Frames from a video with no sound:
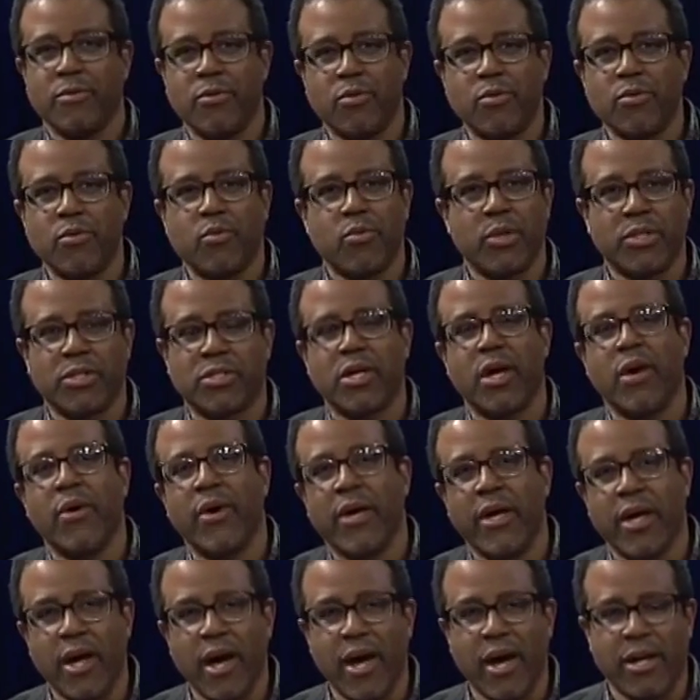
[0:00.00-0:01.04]
you, what's
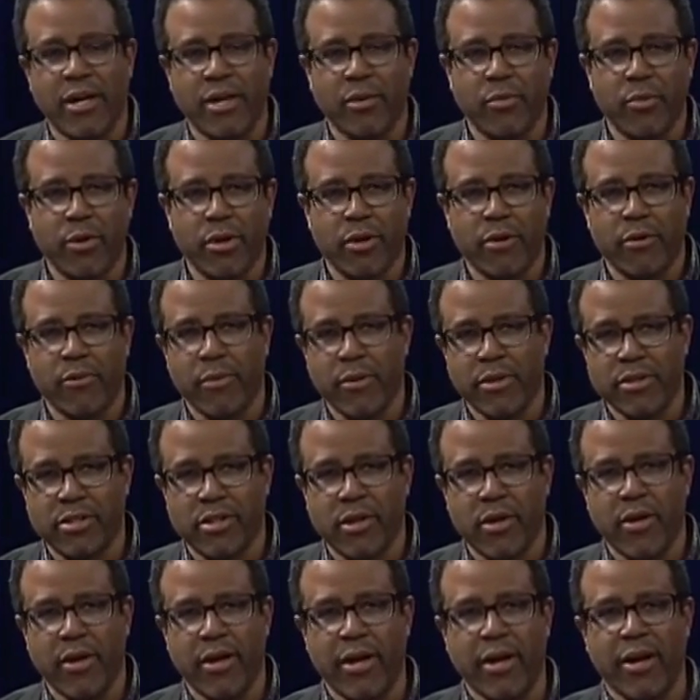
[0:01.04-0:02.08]
going on and wondering
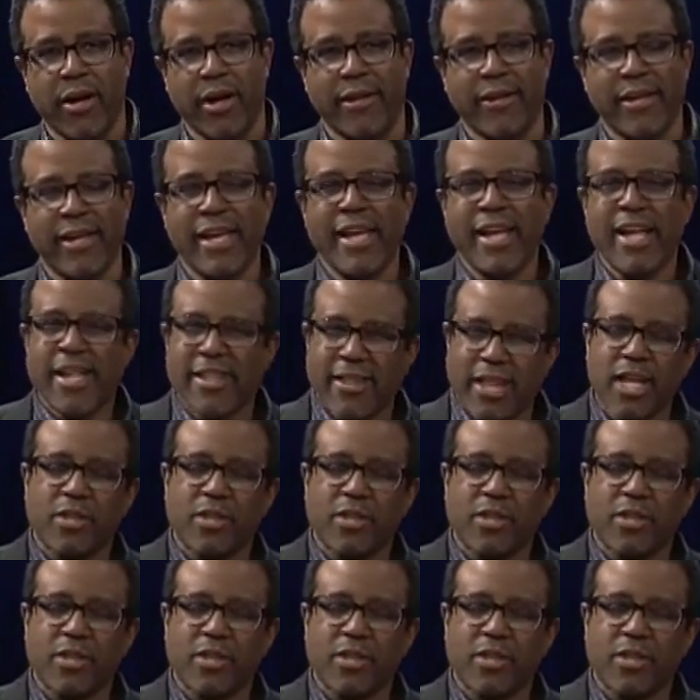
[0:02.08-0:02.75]
what's going on.